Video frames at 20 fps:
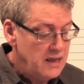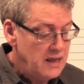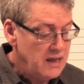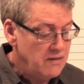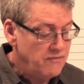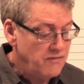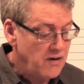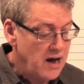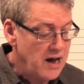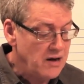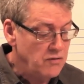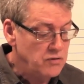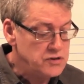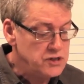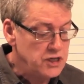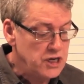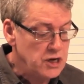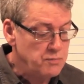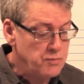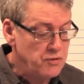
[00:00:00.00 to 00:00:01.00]
If I
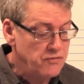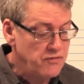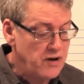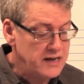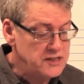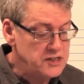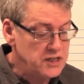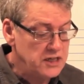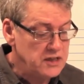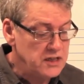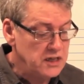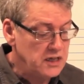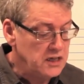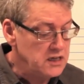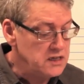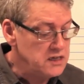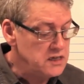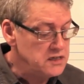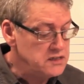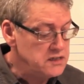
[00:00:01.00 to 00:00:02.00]
was improvising in the
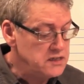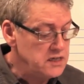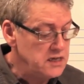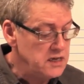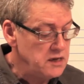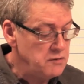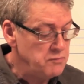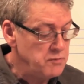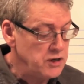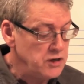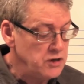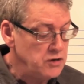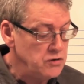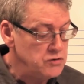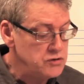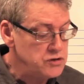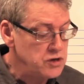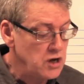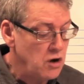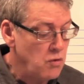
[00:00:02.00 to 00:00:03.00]
key of C but
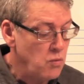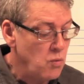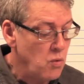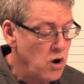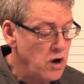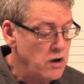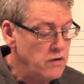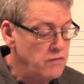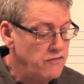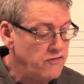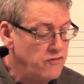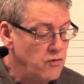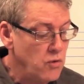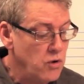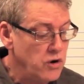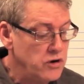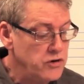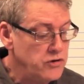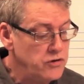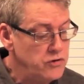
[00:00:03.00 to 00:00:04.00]
used a 1,
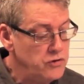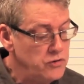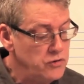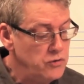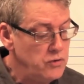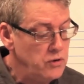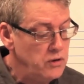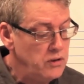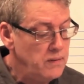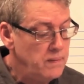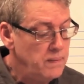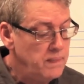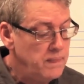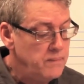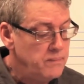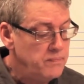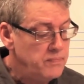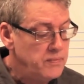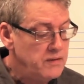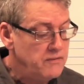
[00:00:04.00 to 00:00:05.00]
4, 2,
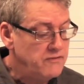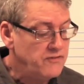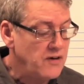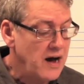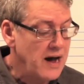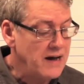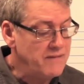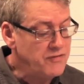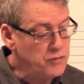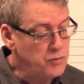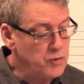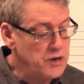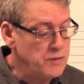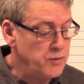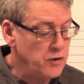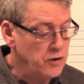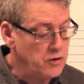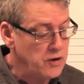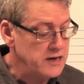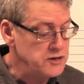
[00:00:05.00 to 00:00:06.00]
5, 3
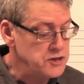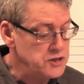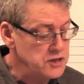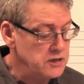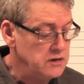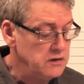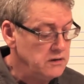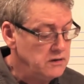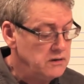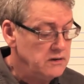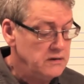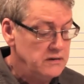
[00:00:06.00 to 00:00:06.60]
progression,